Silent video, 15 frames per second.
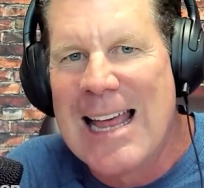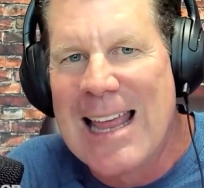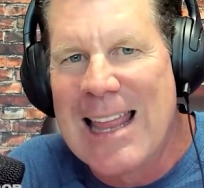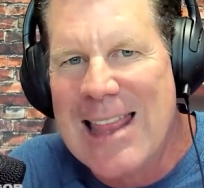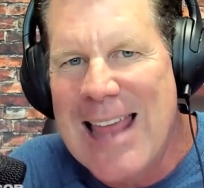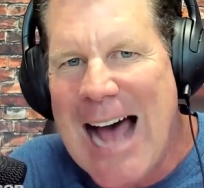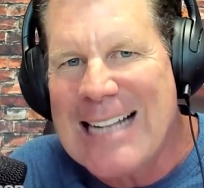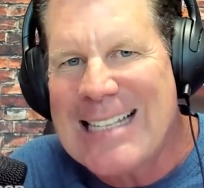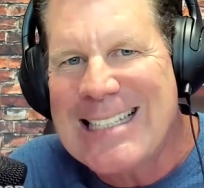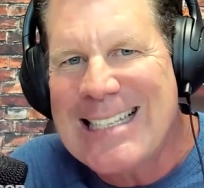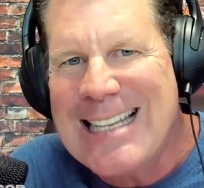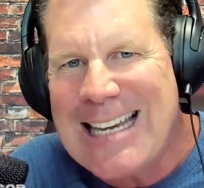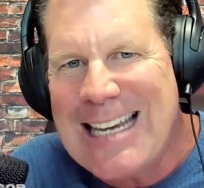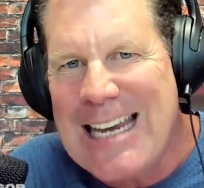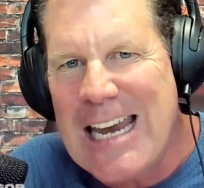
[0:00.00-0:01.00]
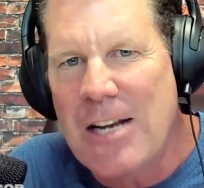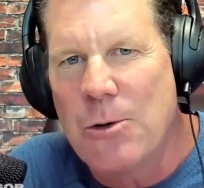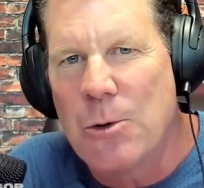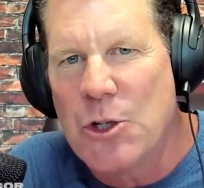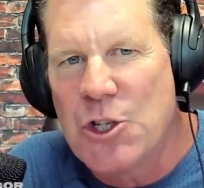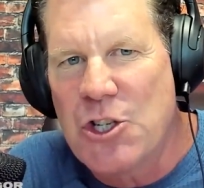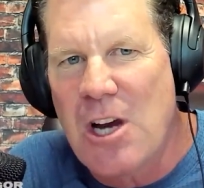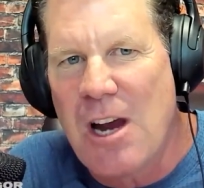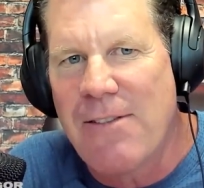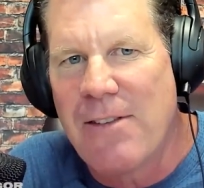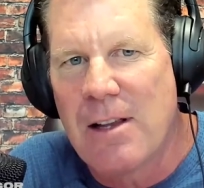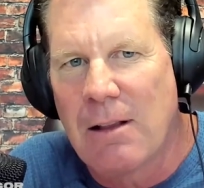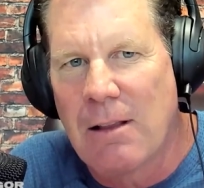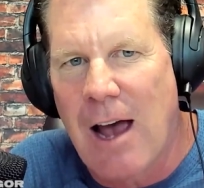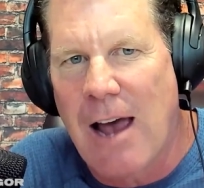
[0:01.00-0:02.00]
That's the key to achieving
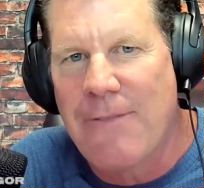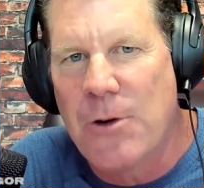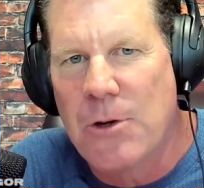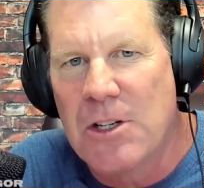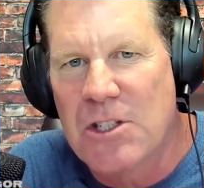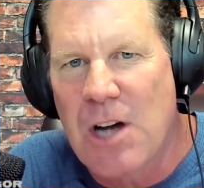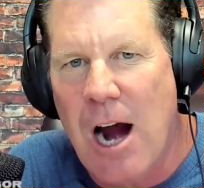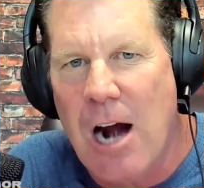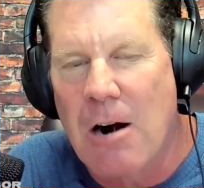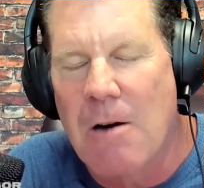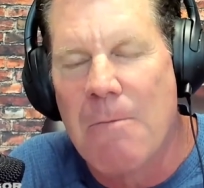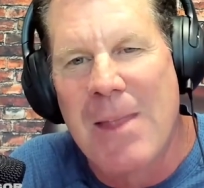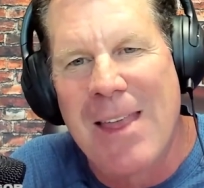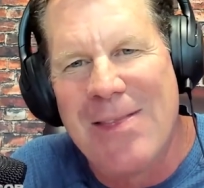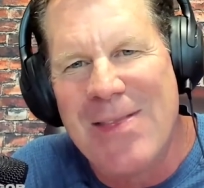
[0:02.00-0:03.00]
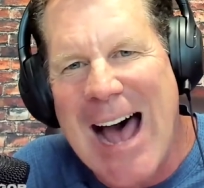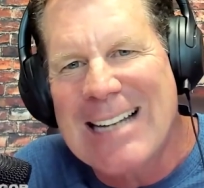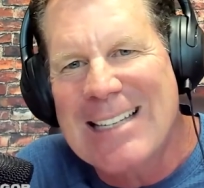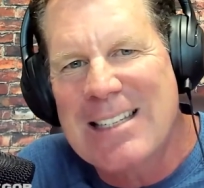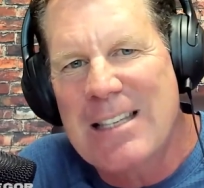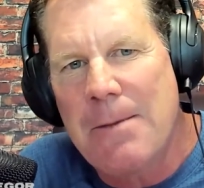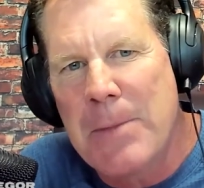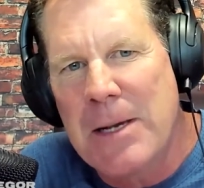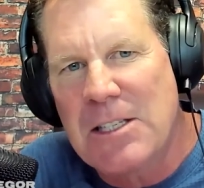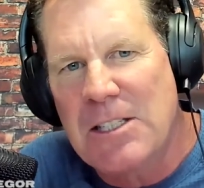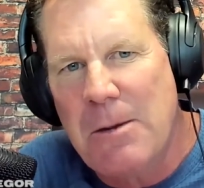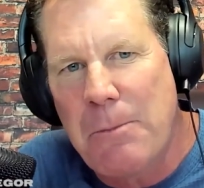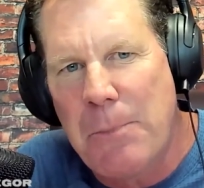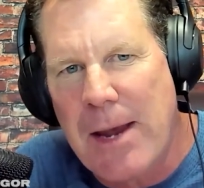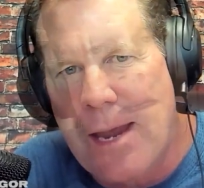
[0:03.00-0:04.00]
the life you desire. That's the
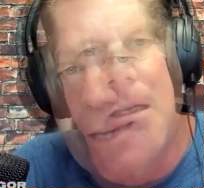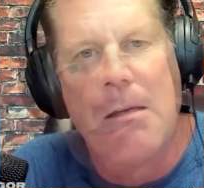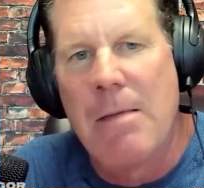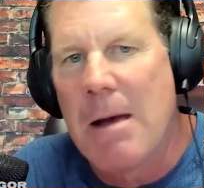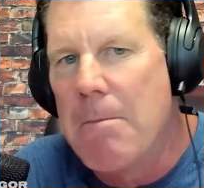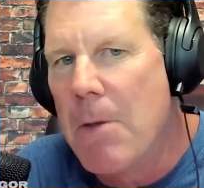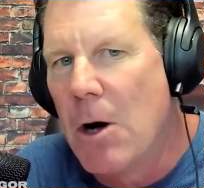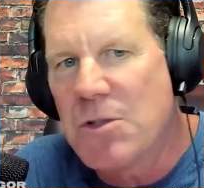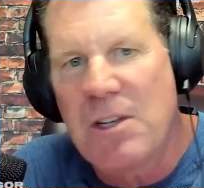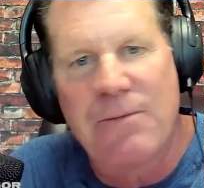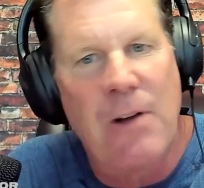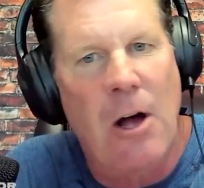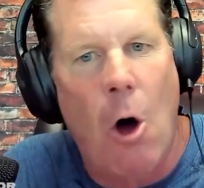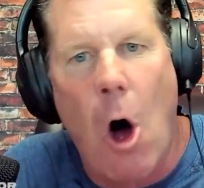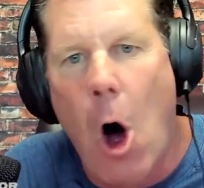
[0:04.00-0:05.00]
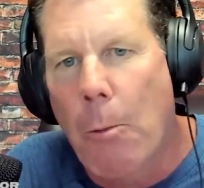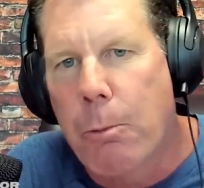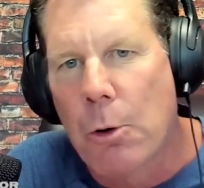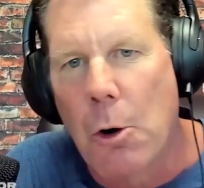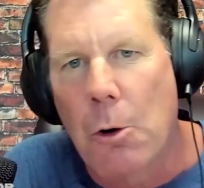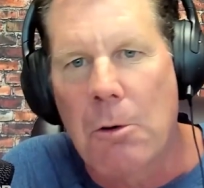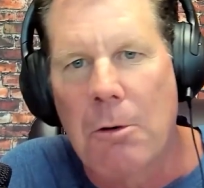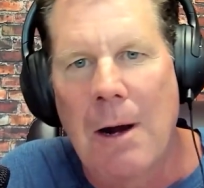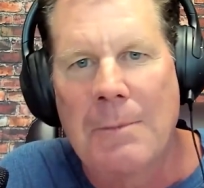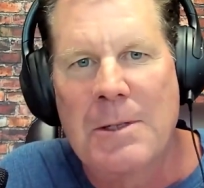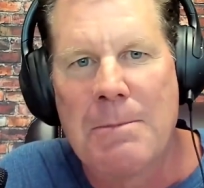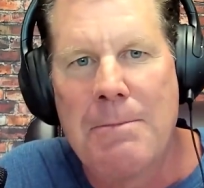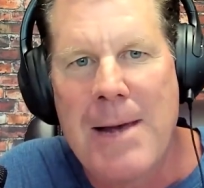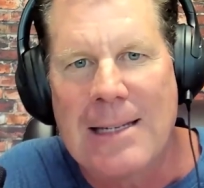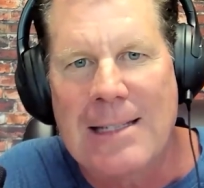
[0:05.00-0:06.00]
missing piece that most, if not all, programs
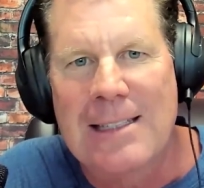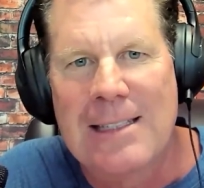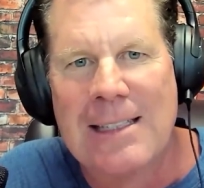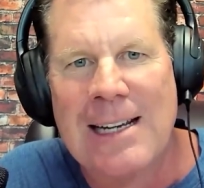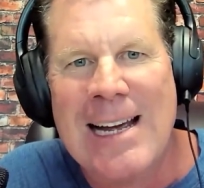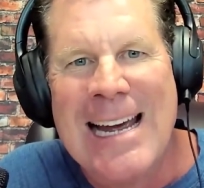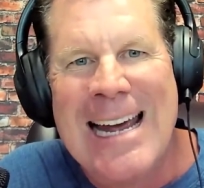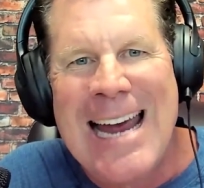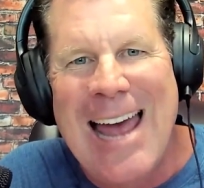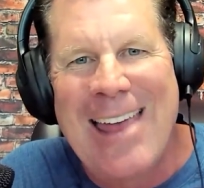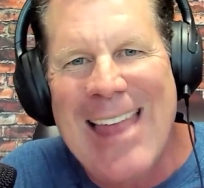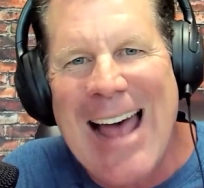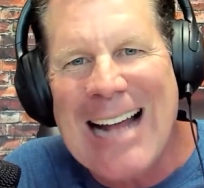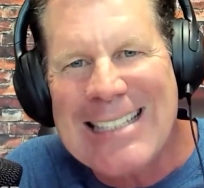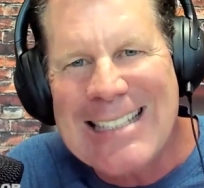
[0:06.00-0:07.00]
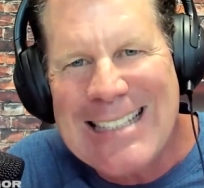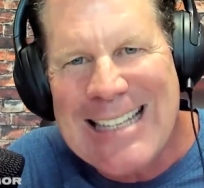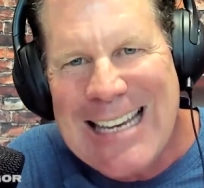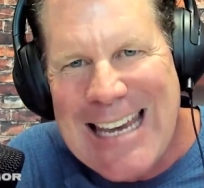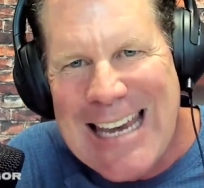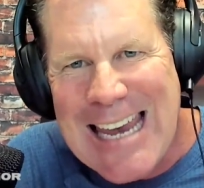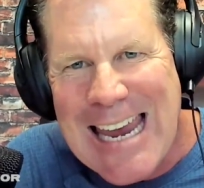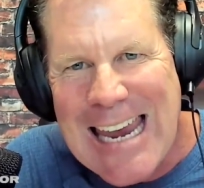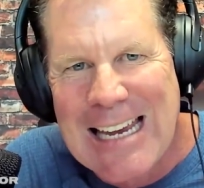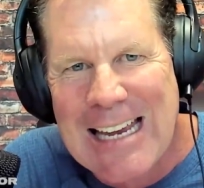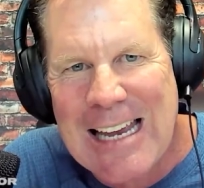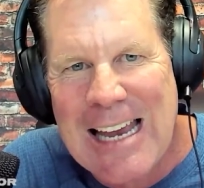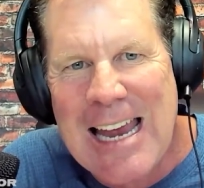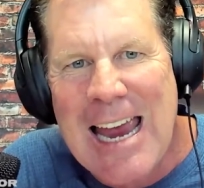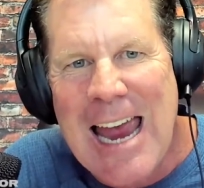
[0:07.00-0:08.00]
miss. And that's the key.
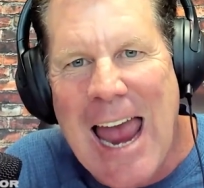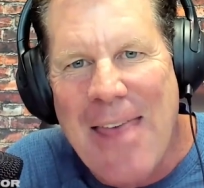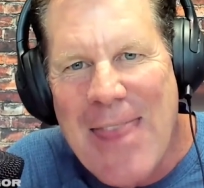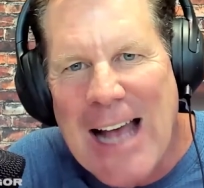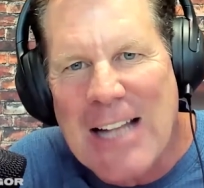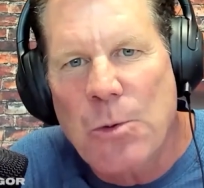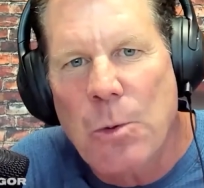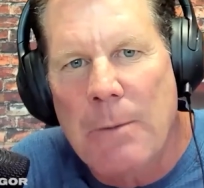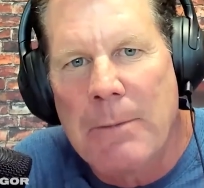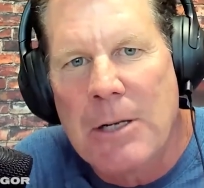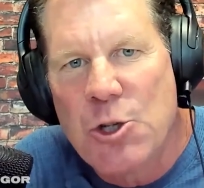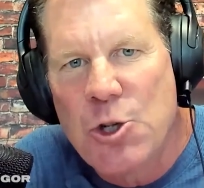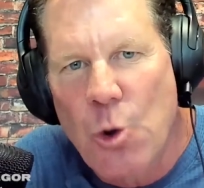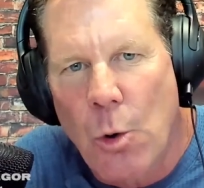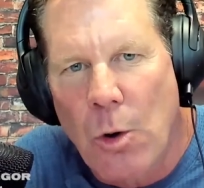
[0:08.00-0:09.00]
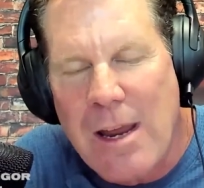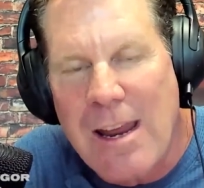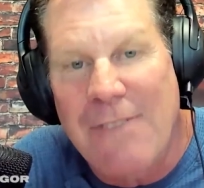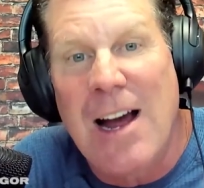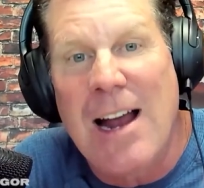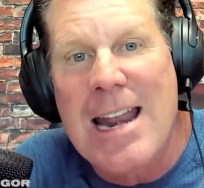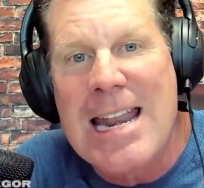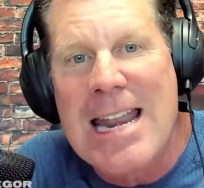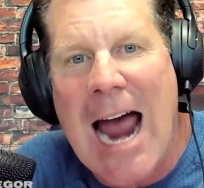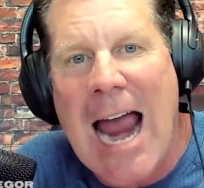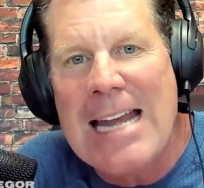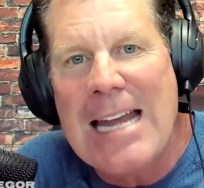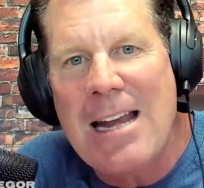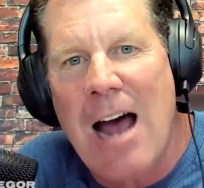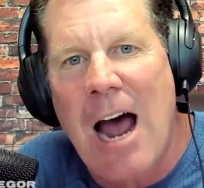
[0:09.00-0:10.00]
And that's what a majority, if not
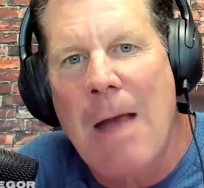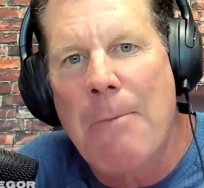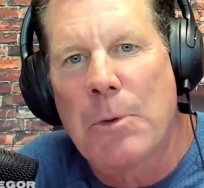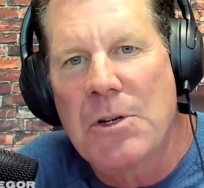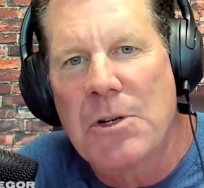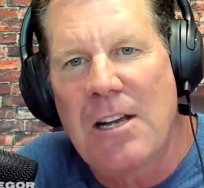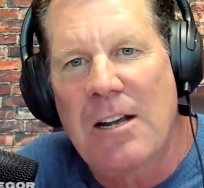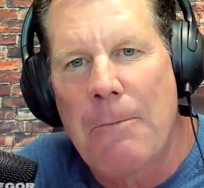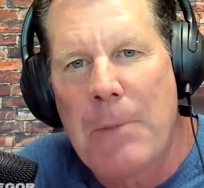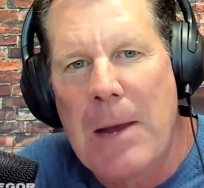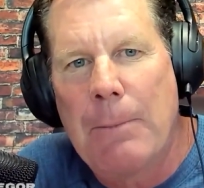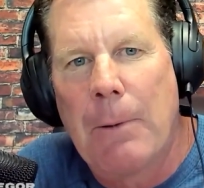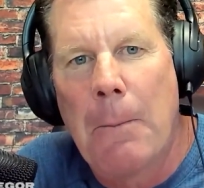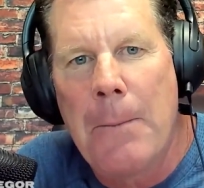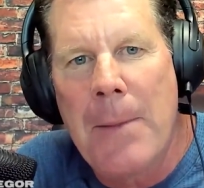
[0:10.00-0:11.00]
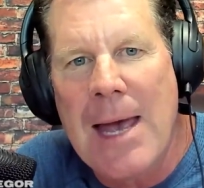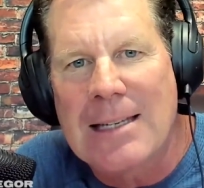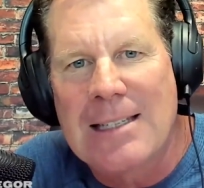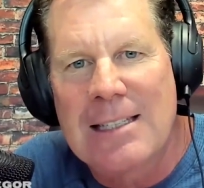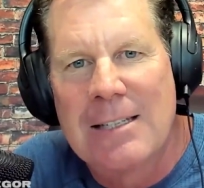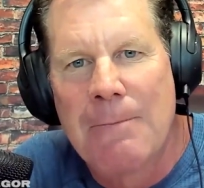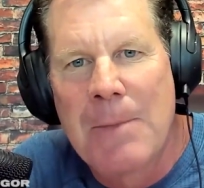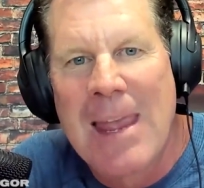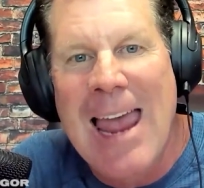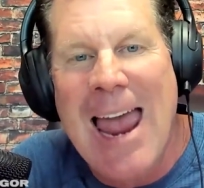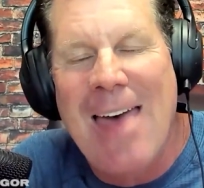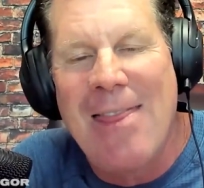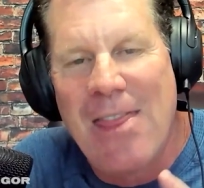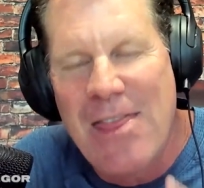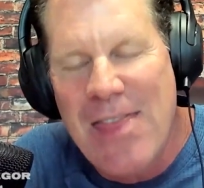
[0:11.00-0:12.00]
99% of people miss.
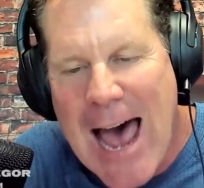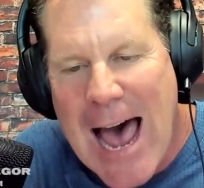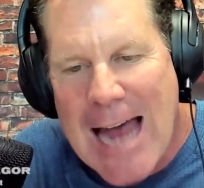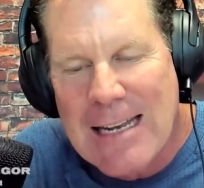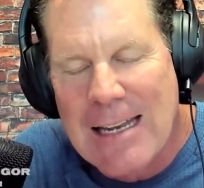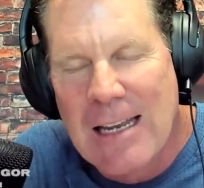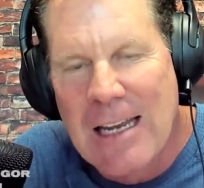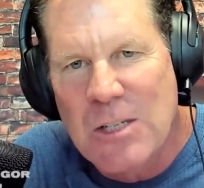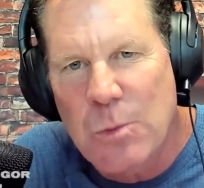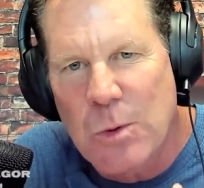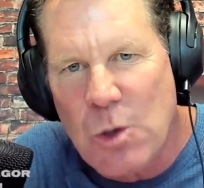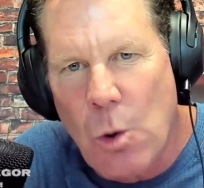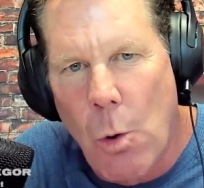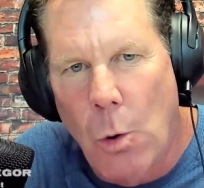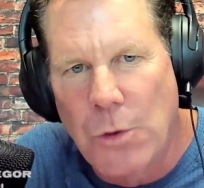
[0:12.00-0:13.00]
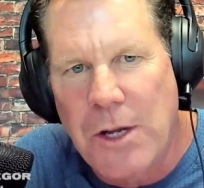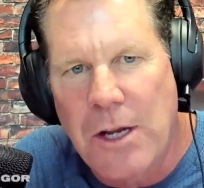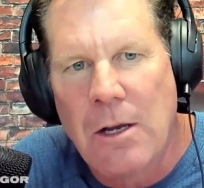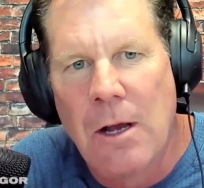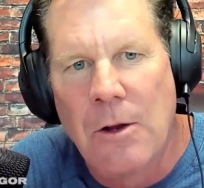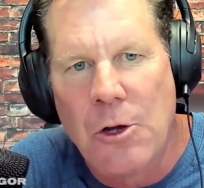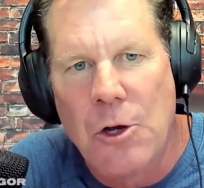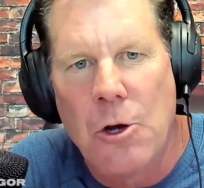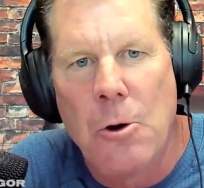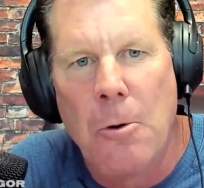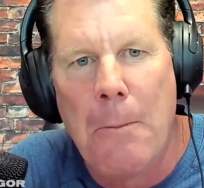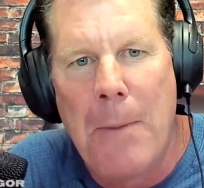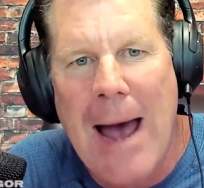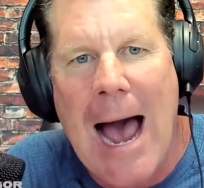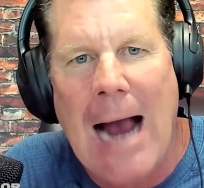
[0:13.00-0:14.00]
And that is what's holding you
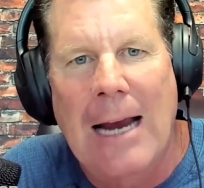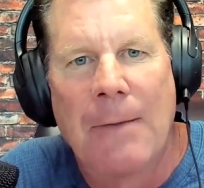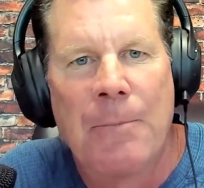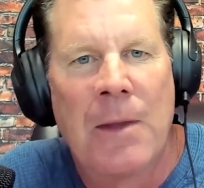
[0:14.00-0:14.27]
back.